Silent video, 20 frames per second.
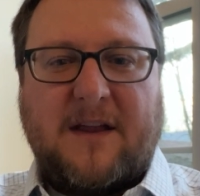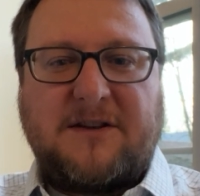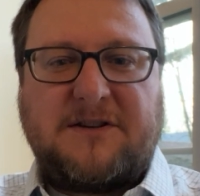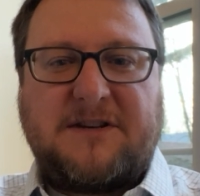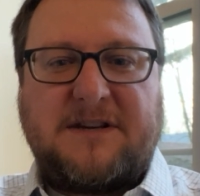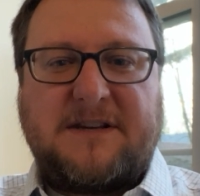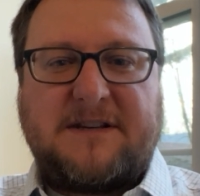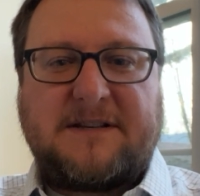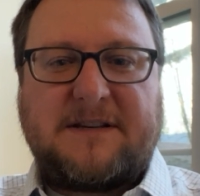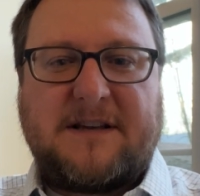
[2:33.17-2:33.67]

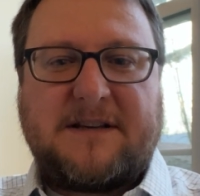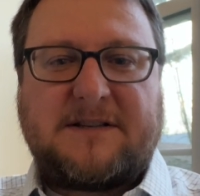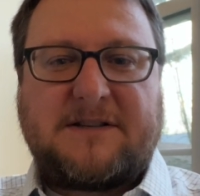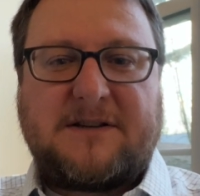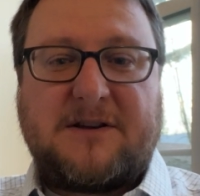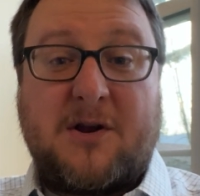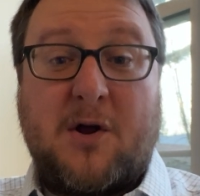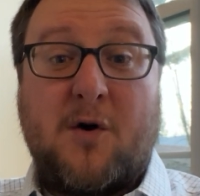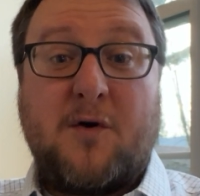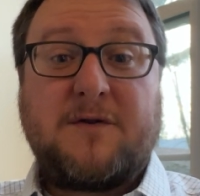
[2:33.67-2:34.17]

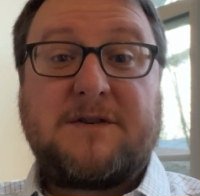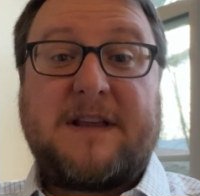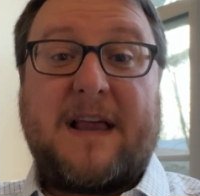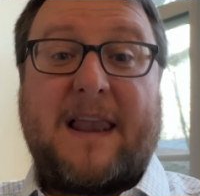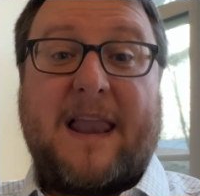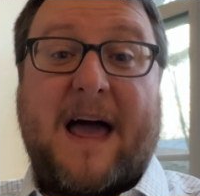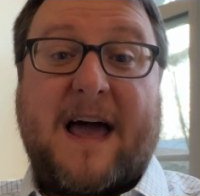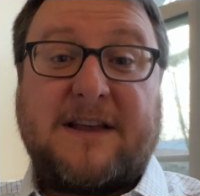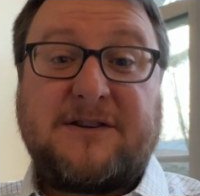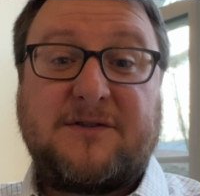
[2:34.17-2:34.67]
Jesus knows
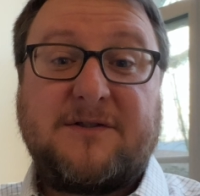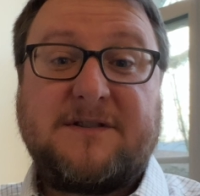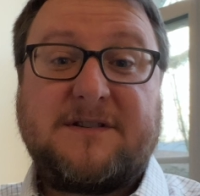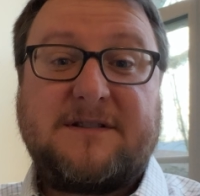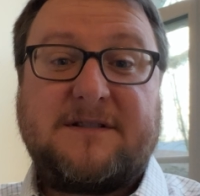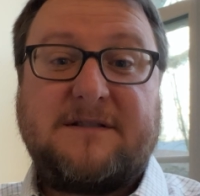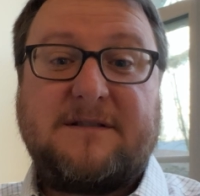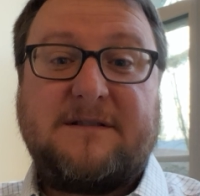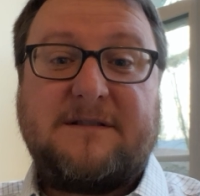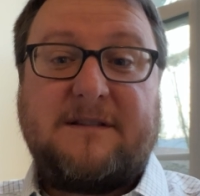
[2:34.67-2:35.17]
that
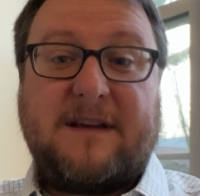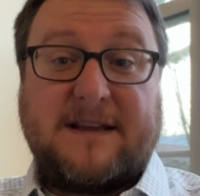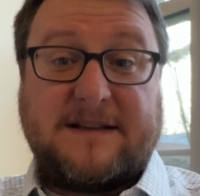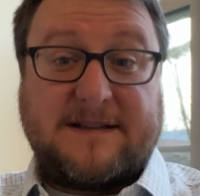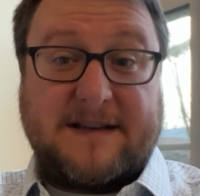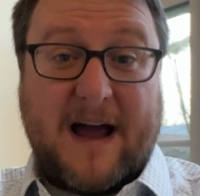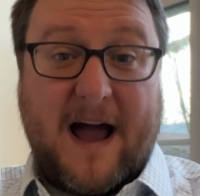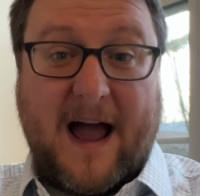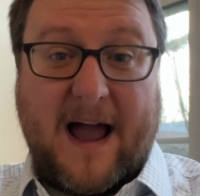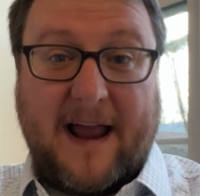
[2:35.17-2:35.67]
Lazarus has
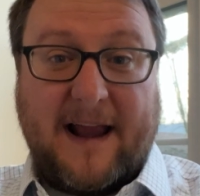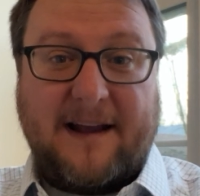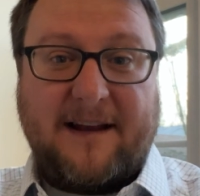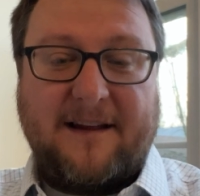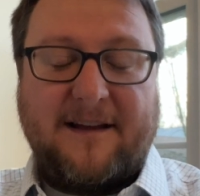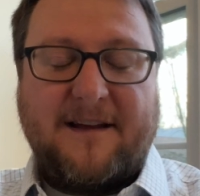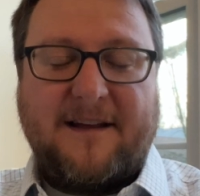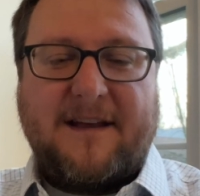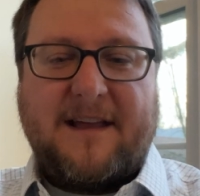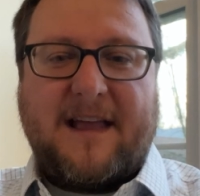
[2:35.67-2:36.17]
died,
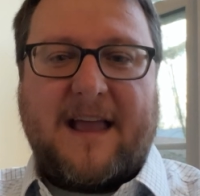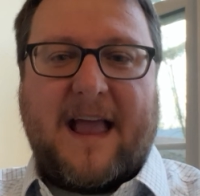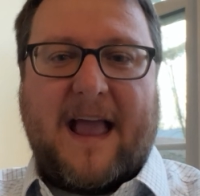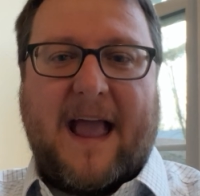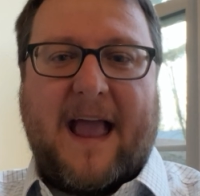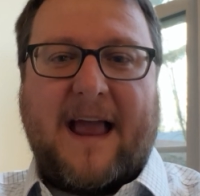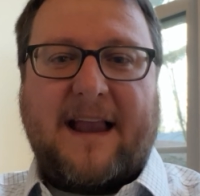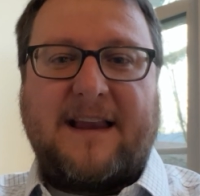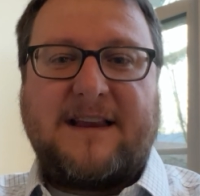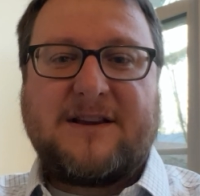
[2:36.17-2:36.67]

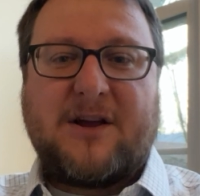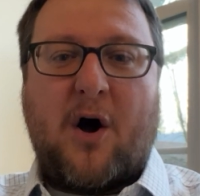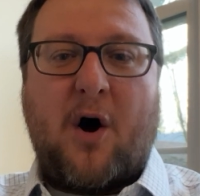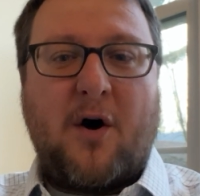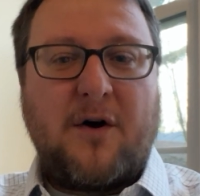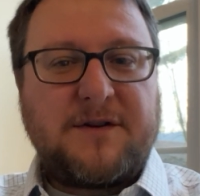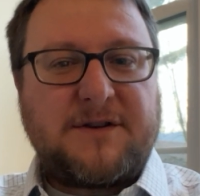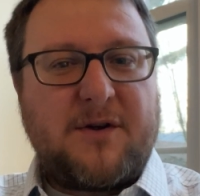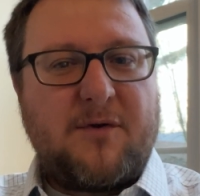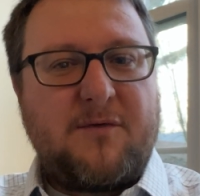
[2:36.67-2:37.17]
and he
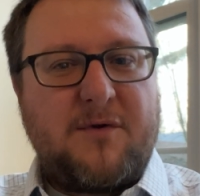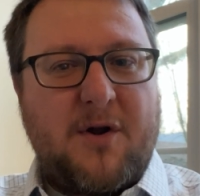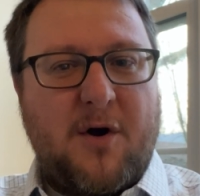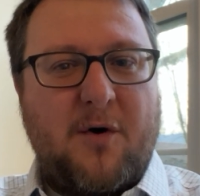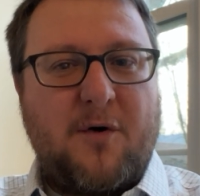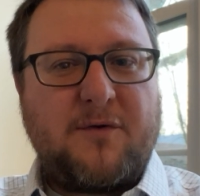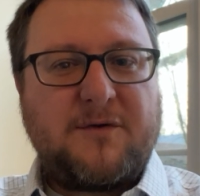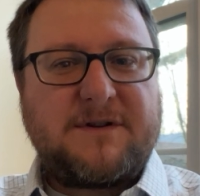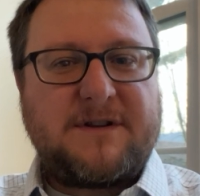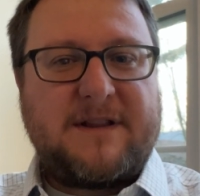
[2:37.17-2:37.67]
also
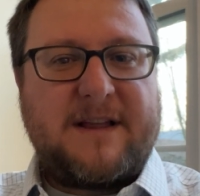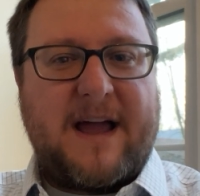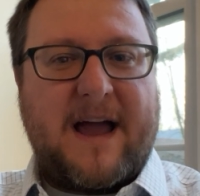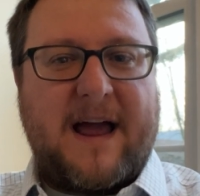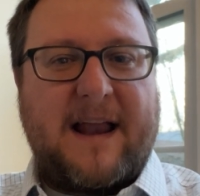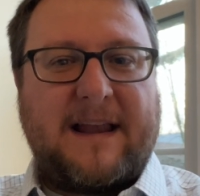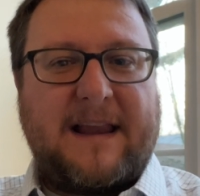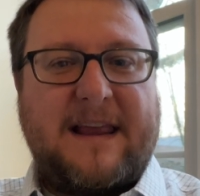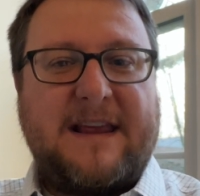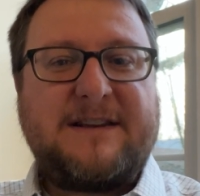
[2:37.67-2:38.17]
knows
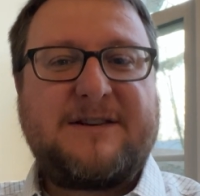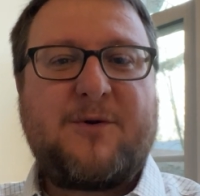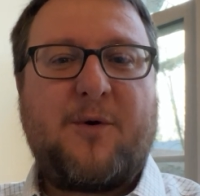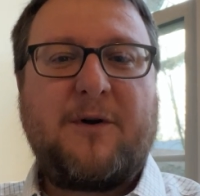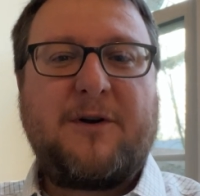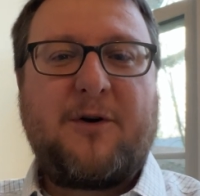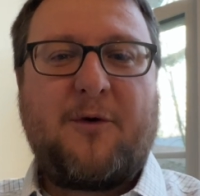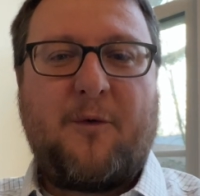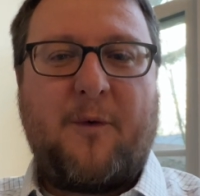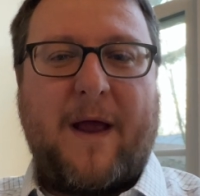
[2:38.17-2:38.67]
that he's
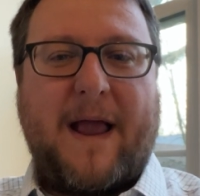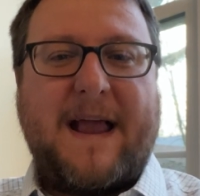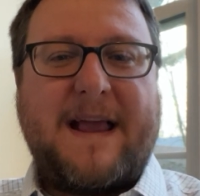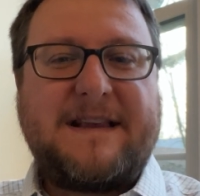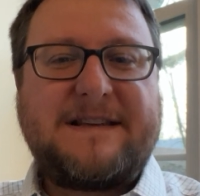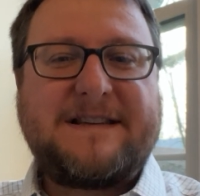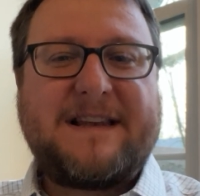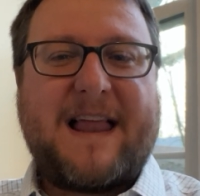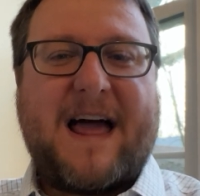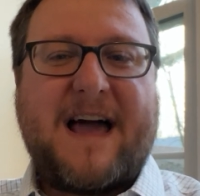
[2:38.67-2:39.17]
going to
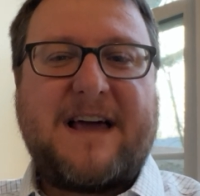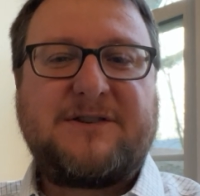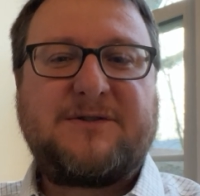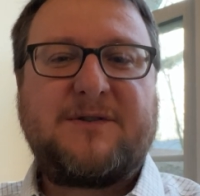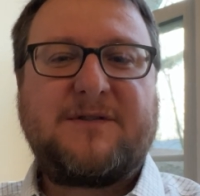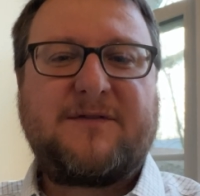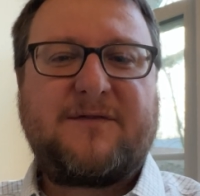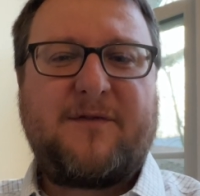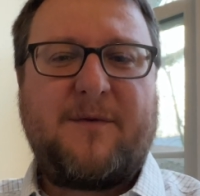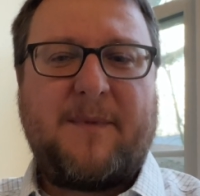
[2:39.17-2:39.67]
raise
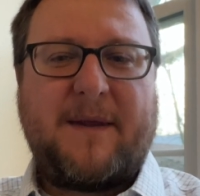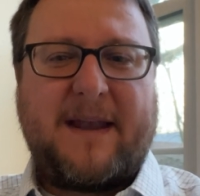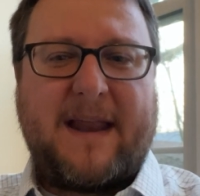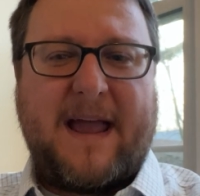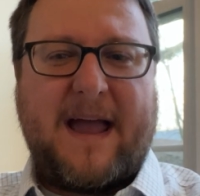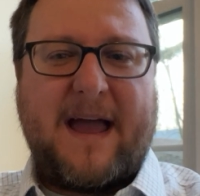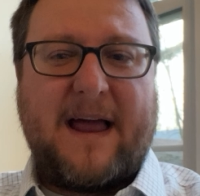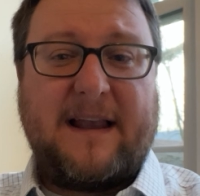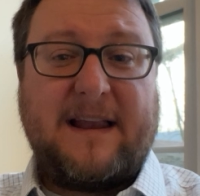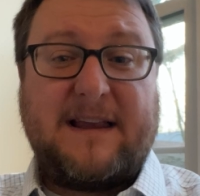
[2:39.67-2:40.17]
Lazarus from the
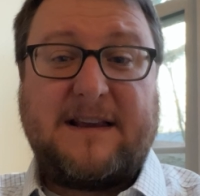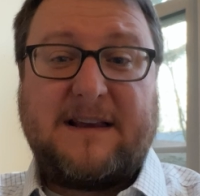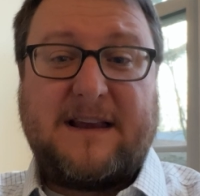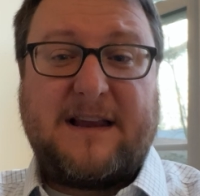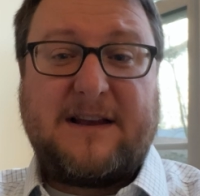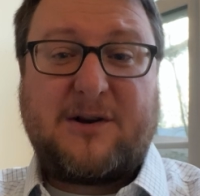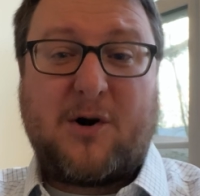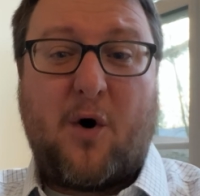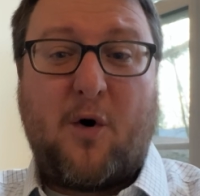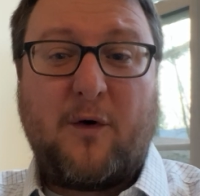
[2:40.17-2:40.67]
dead.
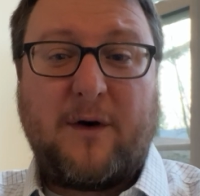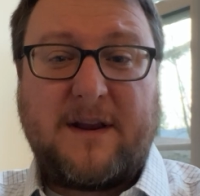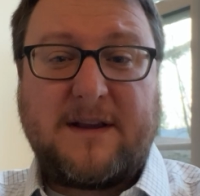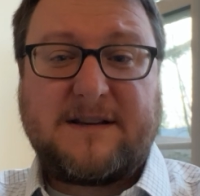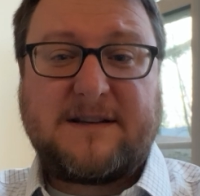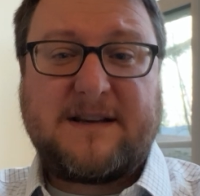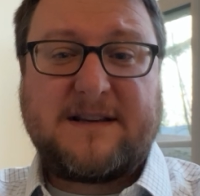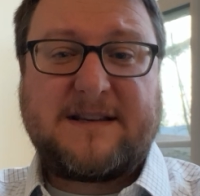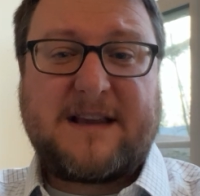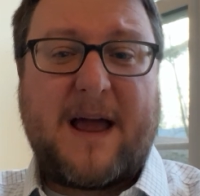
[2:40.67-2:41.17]
He told
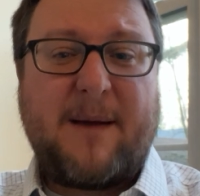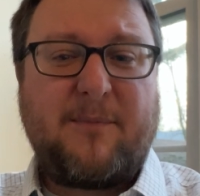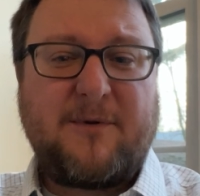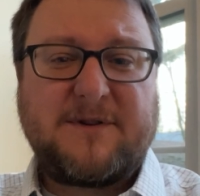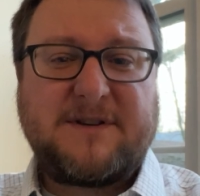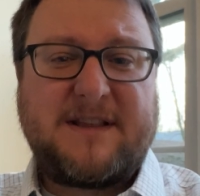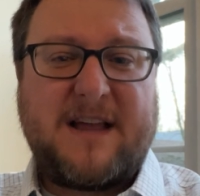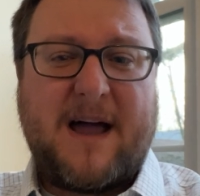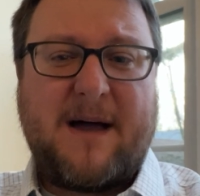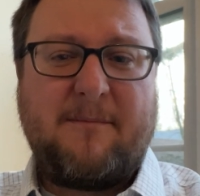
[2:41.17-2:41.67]
his
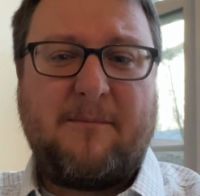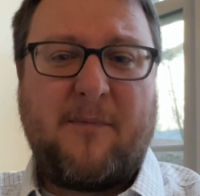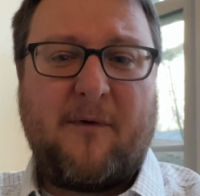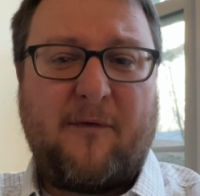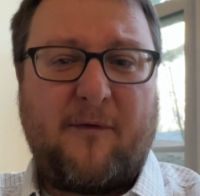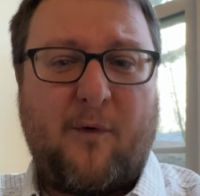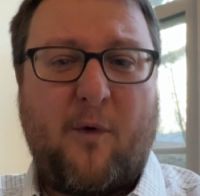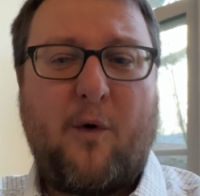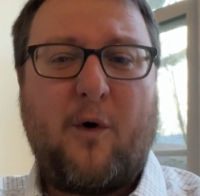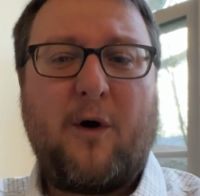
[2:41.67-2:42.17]
disciples that
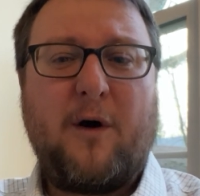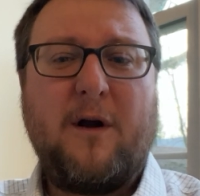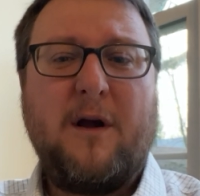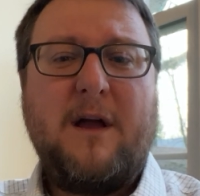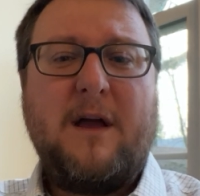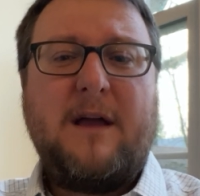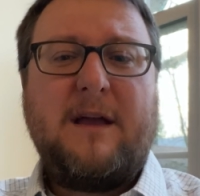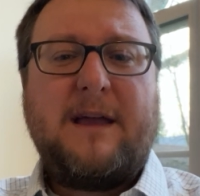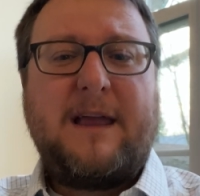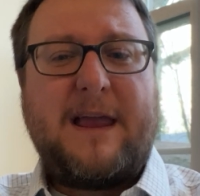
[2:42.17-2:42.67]
before
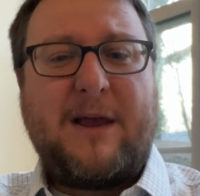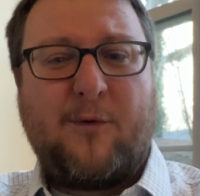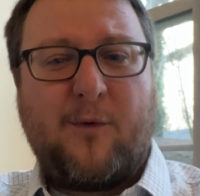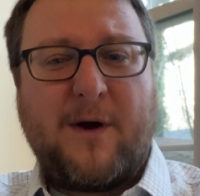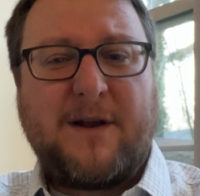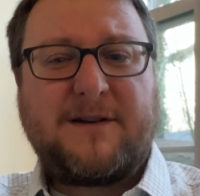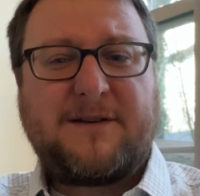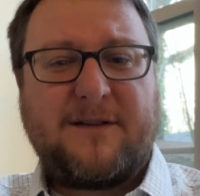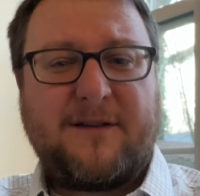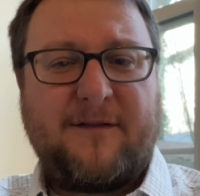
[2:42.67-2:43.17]
he
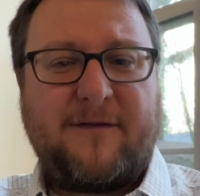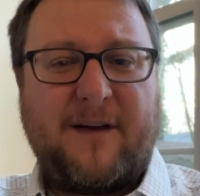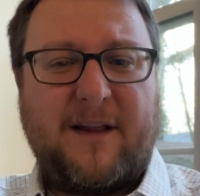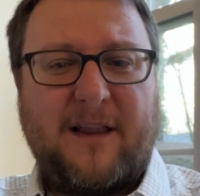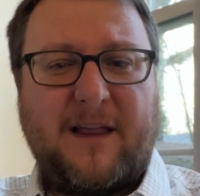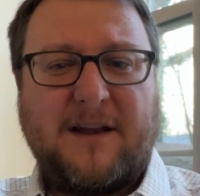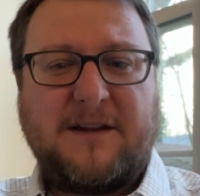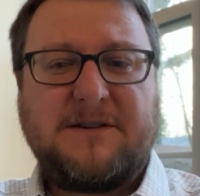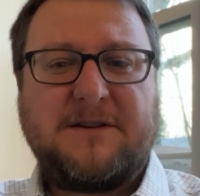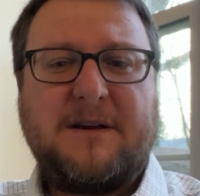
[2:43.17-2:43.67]
went to the
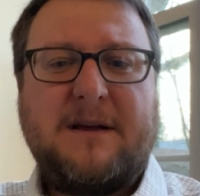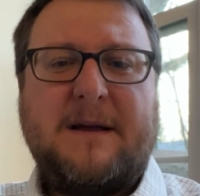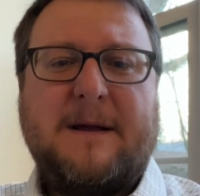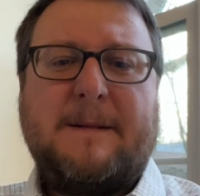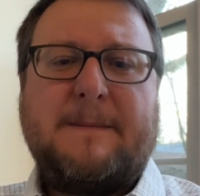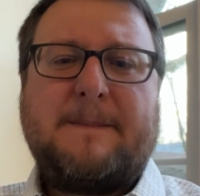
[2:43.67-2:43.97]
village.